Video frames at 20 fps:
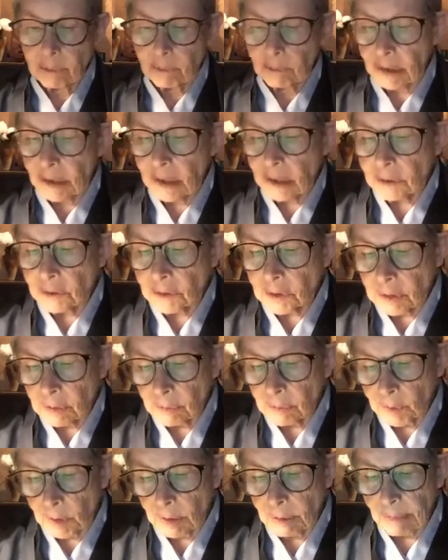But here's some
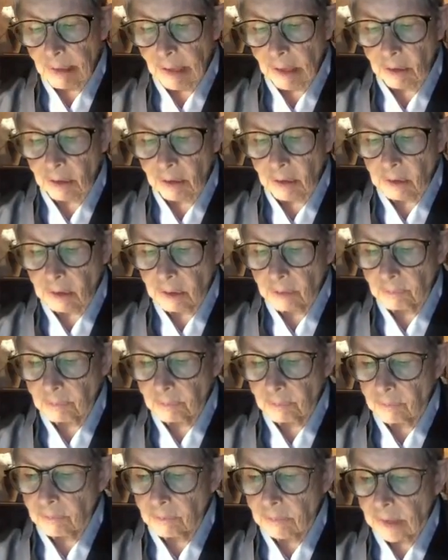more about it.
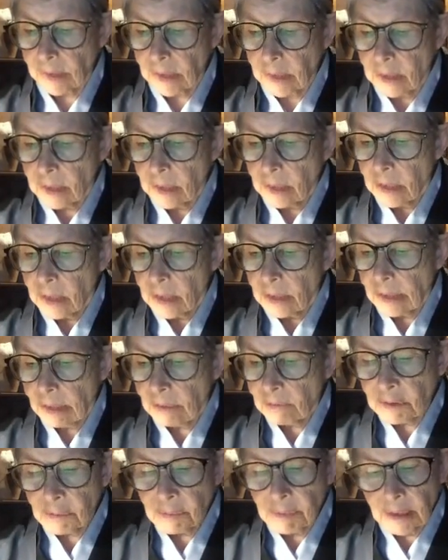That
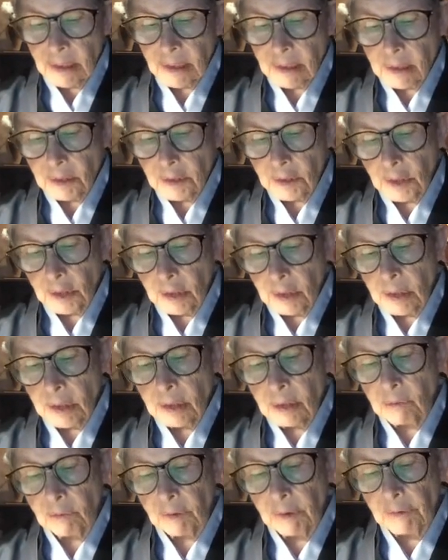was because a chair
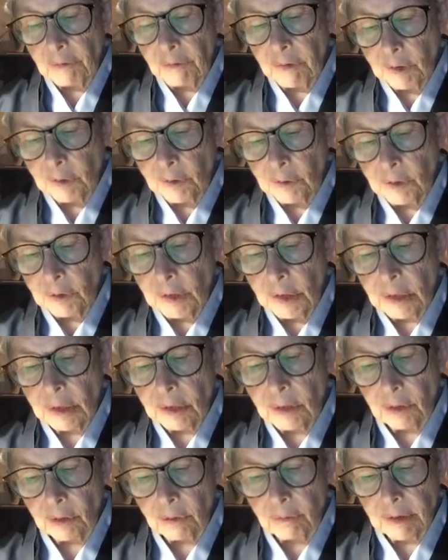doesn't refuse
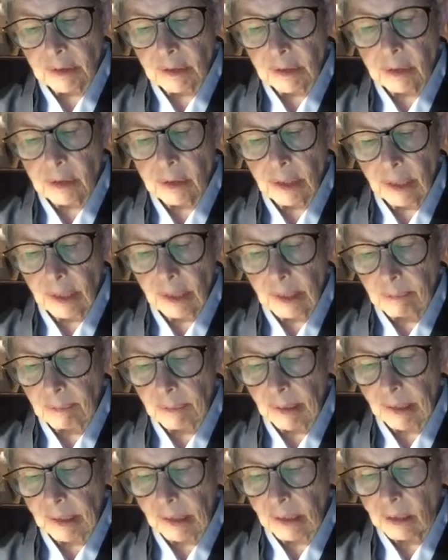its services to
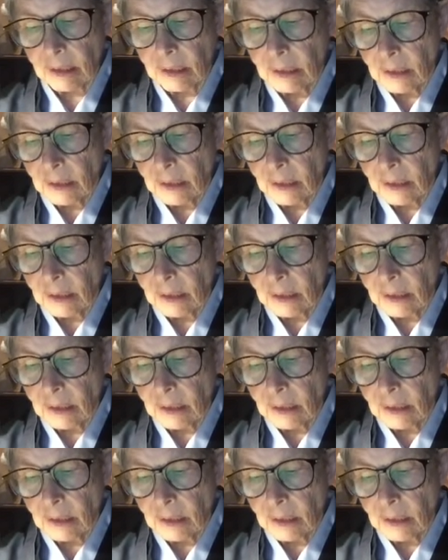anybody.